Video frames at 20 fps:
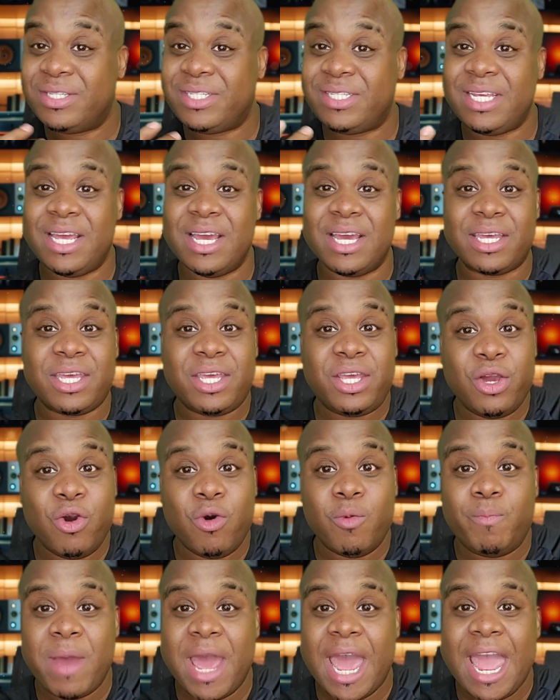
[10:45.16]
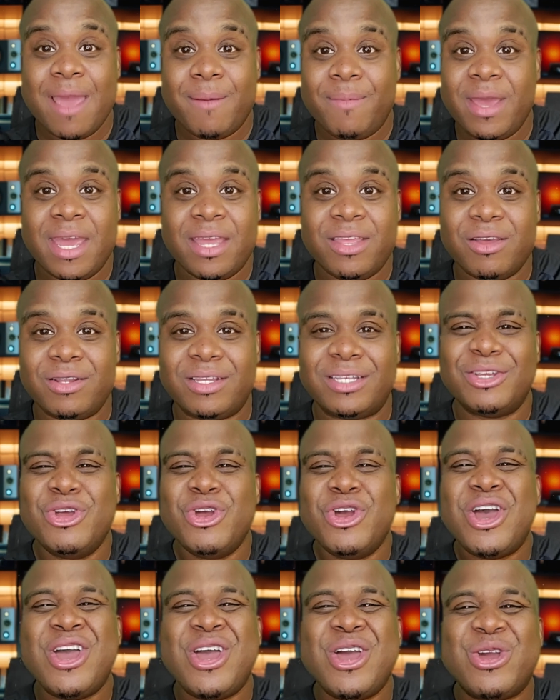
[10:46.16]
You see a cute baby and you just,
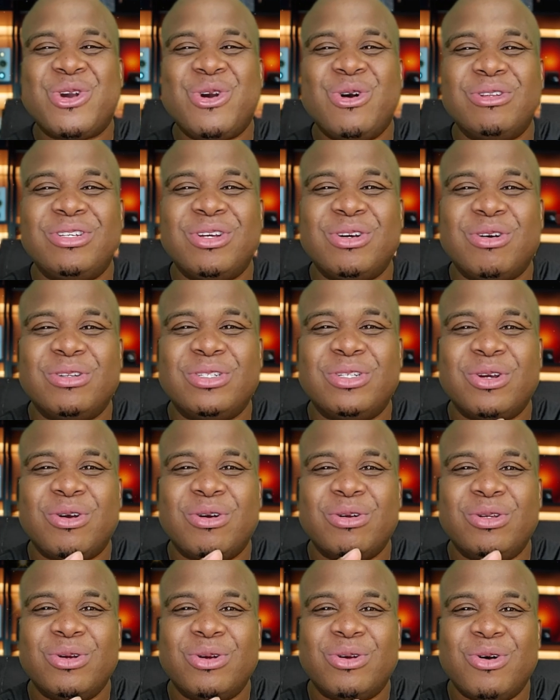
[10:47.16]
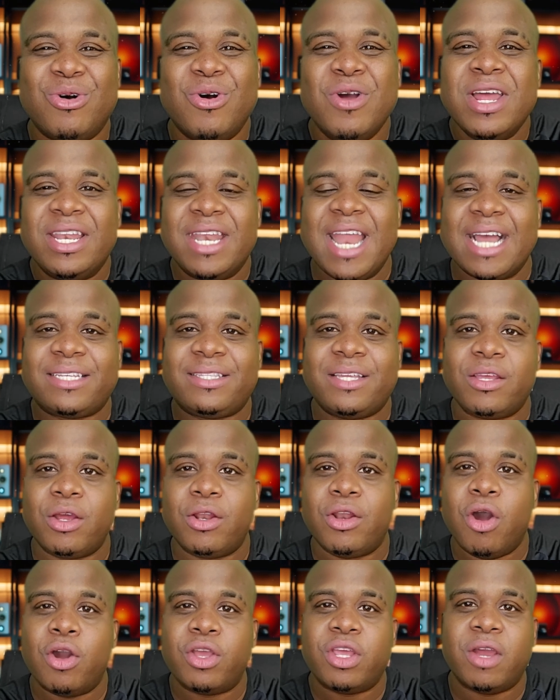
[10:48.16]
hey, coochie, coochie, coochie, coochie. Next thing
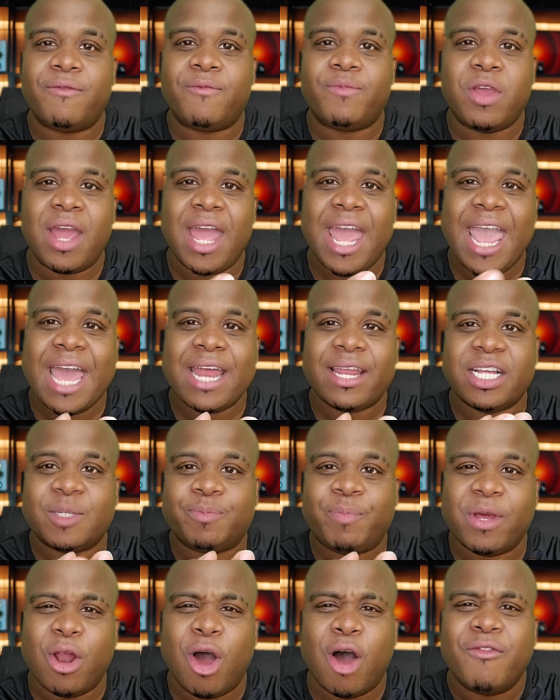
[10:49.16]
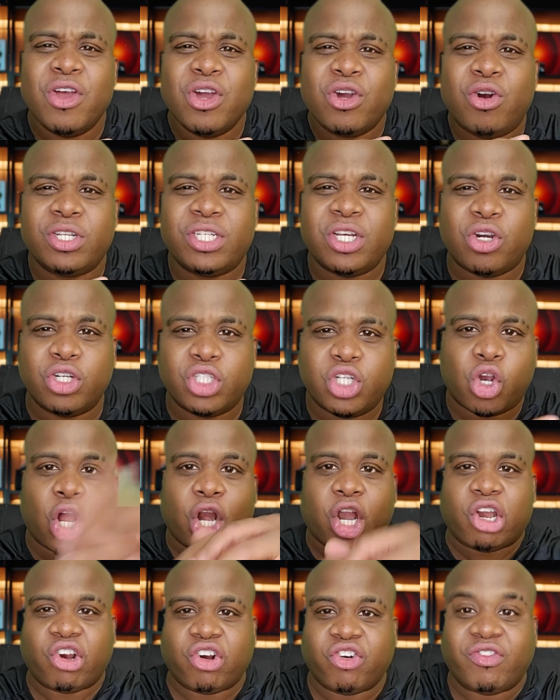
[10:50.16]
you know, your hand gets bit off. Coochie, coochie,
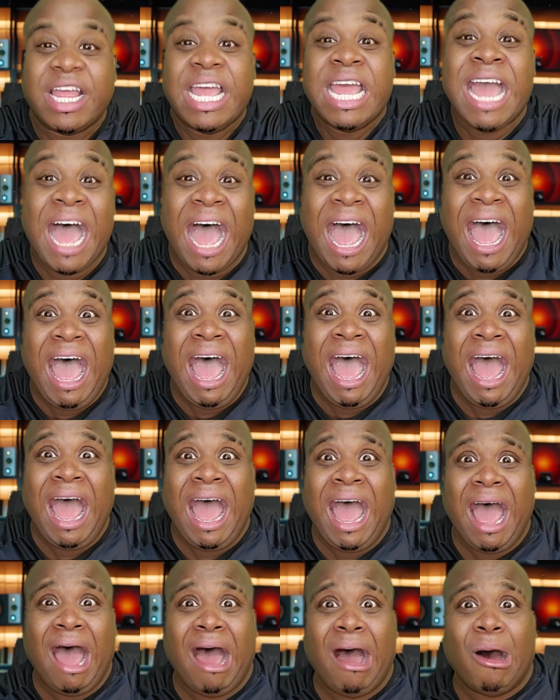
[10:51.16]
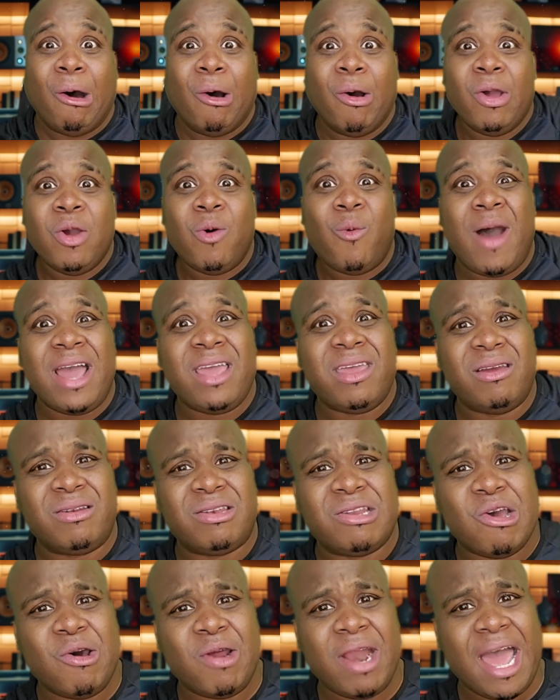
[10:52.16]
coochie. Ow! Why
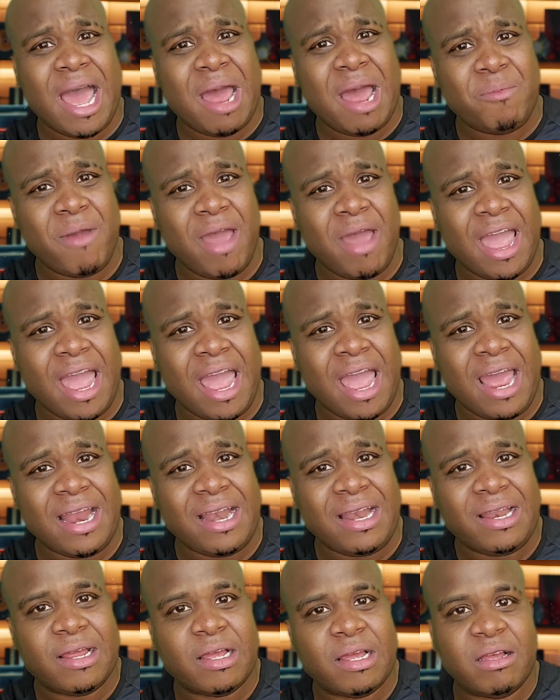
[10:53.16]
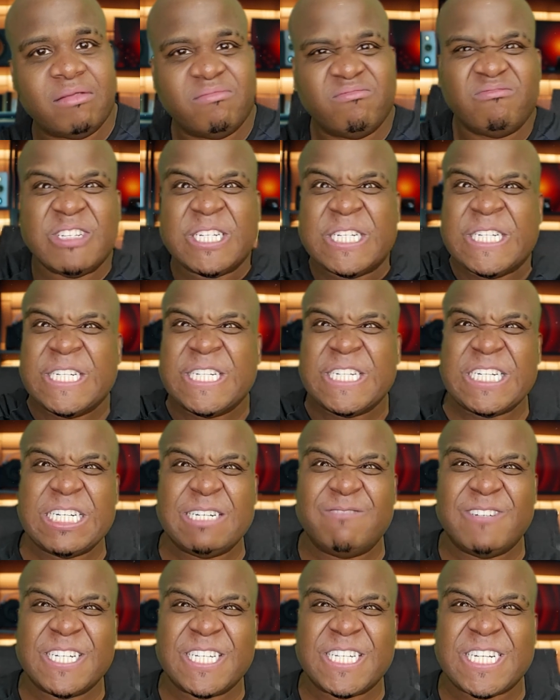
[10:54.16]
you do that, man?
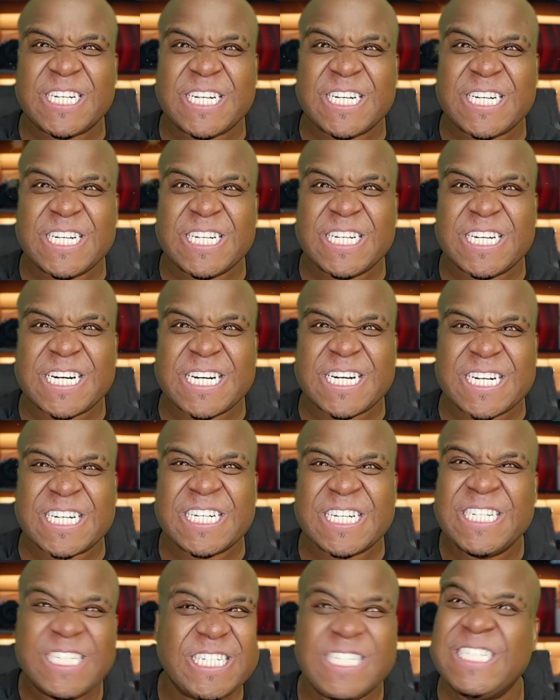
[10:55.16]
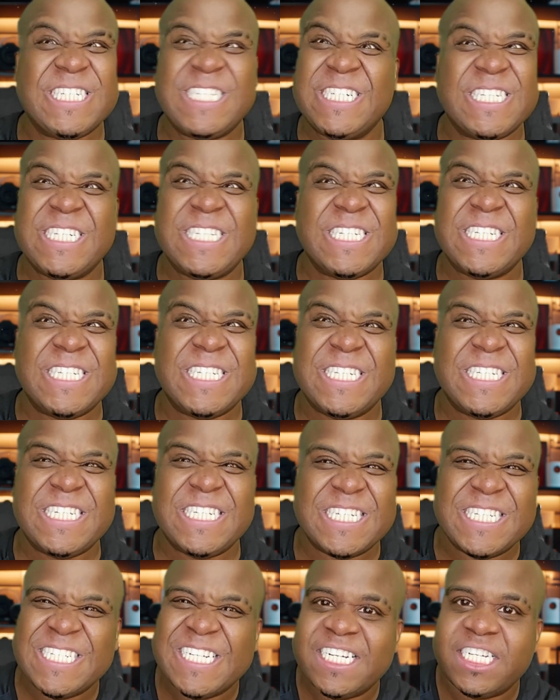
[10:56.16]
I'm a Chinook.
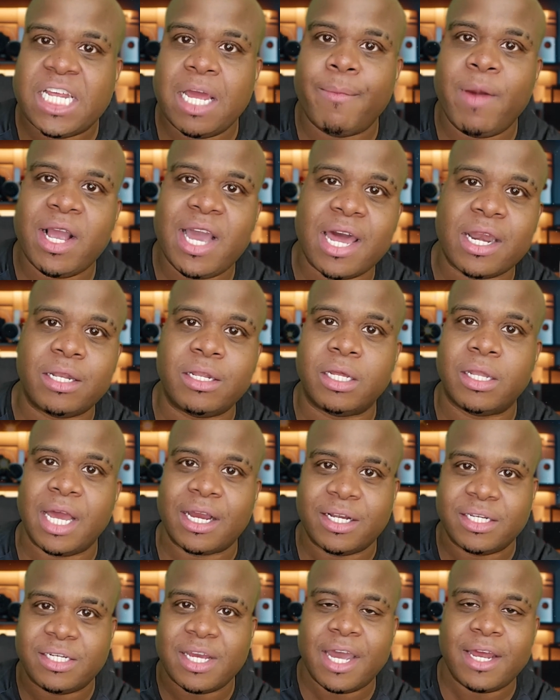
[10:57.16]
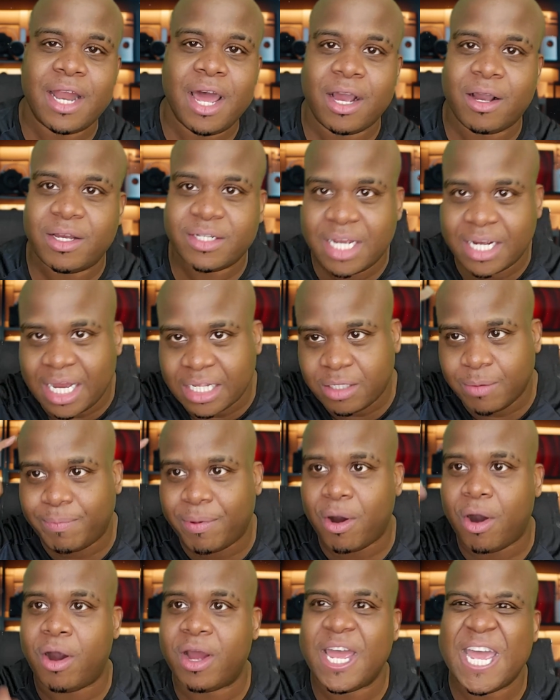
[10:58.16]
Damn, I kind of look like a Chinook because I got the
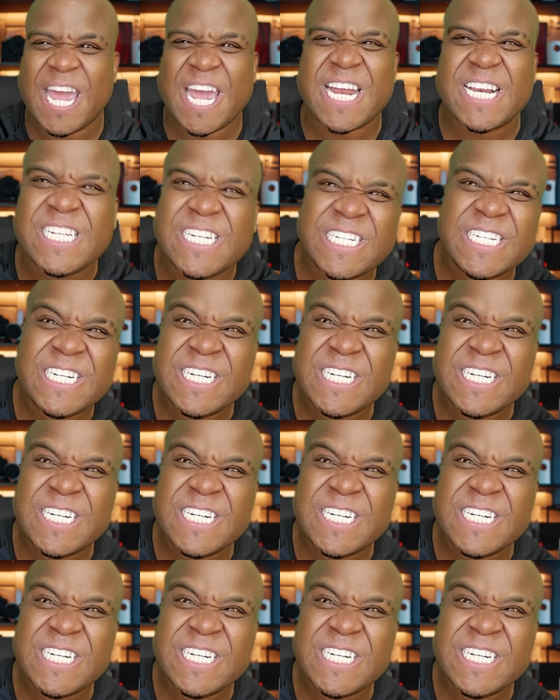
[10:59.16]
bald head.